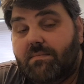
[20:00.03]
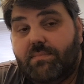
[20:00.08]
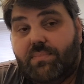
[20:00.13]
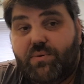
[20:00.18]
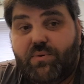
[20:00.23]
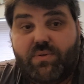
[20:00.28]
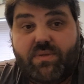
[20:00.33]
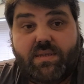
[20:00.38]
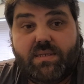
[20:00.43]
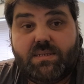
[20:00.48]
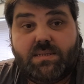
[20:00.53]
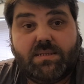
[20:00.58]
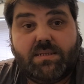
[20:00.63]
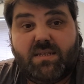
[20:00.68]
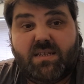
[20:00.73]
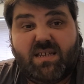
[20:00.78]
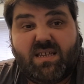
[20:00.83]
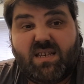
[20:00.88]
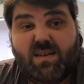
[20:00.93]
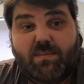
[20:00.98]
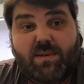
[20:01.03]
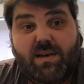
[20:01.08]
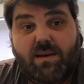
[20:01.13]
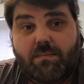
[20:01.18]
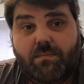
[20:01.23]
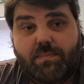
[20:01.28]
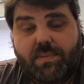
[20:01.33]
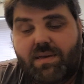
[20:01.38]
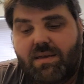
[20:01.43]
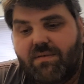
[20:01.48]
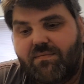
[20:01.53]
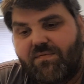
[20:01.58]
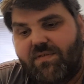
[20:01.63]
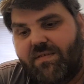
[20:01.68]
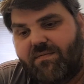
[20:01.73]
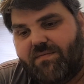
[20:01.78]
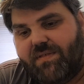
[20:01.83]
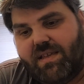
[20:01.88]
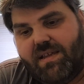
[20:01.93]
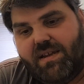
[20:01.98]
some point this is going to come up, be it
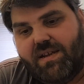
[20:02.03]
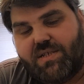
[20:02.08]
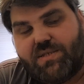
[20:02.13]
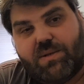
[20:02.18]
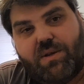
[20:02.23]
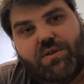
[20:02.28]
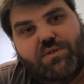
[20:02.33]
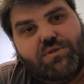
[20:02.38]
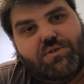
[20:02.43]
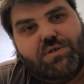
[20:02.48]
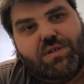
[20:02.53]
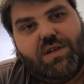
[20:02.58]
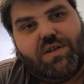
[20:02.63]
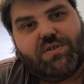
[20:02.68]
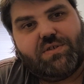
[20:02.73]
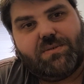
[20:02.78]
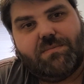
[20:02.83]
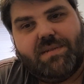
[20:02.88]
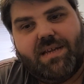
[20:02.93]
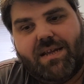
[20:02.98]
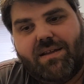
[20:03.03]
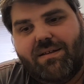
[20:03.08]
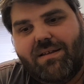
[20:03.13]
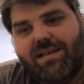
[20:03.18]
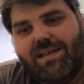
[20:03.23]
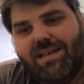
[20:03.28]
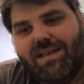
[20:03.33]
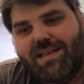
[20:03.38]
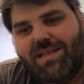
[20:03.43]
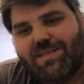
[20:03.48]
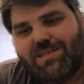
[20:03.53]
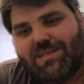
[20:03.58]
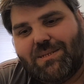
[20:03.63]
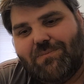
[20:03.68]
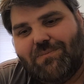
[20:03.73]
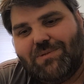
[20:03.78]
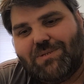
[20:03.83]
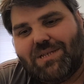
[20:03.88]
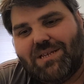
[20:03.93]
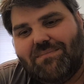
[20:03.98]
50 years or 100 years from now,
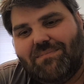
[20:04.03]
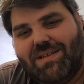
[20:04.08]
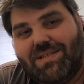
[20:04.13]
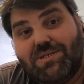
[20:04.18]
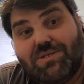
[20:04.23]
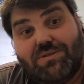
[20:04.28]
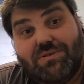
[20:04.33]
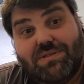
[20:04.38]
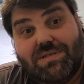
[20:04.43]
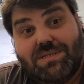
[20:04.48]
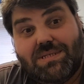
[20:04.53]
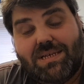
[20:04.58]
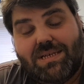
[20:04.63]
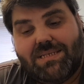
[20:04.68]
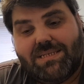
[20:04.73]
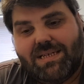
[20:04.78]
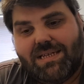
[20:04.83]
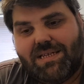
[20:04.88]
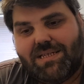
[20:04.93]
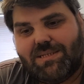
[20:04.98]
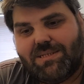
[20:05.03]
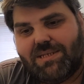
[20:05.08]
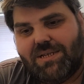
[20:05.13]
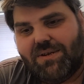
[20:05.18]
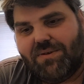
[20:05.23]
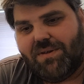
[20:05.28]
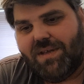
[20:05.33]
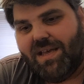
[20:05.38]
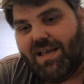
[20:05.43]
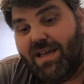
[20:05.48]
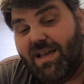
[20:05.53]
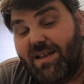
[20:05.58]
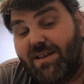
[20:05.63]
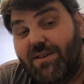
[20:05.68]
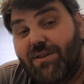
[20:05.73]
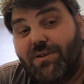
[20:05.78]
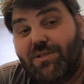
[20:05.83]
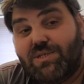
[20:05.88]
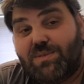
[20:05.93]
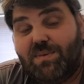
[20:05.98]
someone's going to mention the Titanic II.
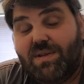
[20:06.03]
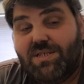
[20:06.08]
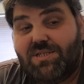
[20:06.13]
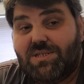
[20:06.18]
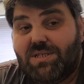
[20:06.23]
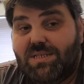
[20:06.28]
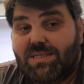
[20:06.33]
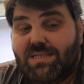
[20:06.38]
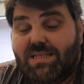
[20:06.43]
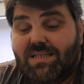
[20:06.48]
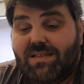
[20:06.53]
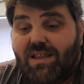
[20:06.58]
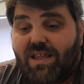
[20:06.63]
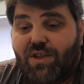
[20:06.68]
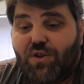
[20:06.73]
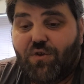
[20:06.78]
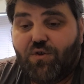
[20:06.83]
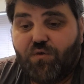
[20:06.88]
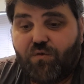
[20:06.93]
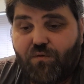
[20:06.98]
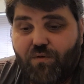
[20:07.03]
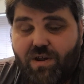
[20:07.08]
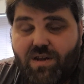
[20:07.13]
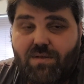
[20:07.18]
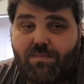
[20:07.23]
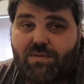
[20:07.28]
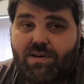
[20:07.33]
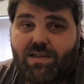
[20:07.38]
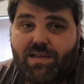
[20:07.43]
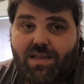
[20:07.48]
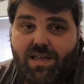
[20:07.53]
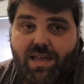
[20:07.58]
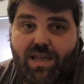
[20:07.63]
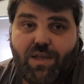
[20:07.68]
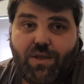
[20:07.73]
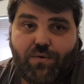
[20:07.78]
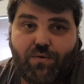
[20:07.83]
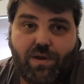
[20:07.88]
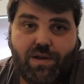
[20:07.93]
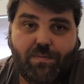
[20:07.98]
Not to mention it's in incredibly,
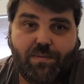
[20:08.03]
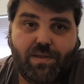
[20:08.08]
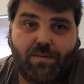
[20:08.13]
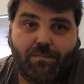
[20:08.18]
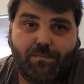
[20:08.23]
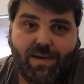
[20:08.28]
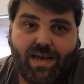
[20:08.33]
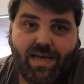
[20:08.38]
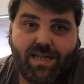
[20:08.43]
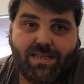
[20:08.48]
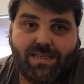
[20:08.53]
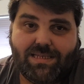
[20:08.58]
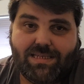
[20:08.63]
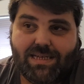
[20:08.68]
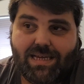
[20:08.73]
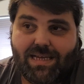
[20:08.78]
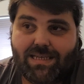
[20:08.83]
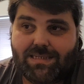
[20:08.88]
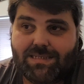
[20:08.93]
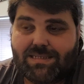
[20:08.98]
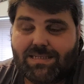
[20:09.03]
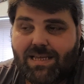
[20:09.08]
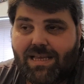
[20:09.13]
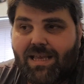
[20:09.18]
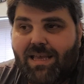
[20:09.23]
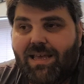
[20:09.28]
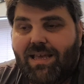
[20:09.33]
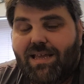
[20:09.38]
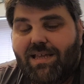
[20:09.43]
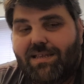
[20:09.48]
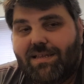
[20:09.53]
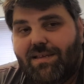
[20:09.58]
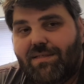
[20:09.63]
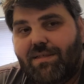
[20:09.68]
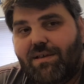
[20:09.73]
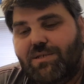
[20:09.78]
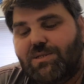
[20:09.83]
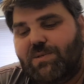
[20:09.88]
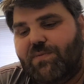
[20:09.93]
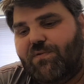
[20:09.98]
incredibly bad taste. Now,
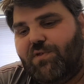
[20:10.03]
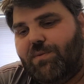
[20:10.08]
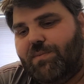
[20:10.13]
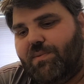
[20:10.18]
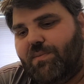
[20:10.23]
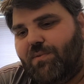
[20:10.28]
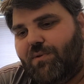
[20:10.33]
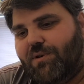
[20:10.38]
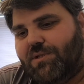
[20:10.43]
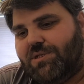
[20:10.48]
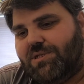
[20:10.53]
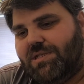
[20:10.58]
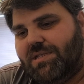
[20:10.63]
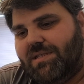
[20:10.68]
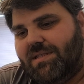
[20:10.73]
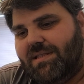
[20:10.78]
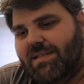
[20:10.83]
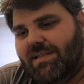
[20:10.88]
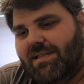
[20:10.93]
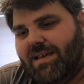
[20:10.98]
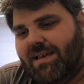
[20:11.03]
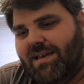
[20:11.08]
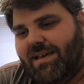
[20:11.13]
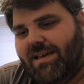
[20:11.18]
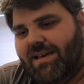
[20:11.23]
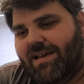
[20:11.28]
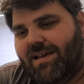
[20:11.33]
those of you who have been watching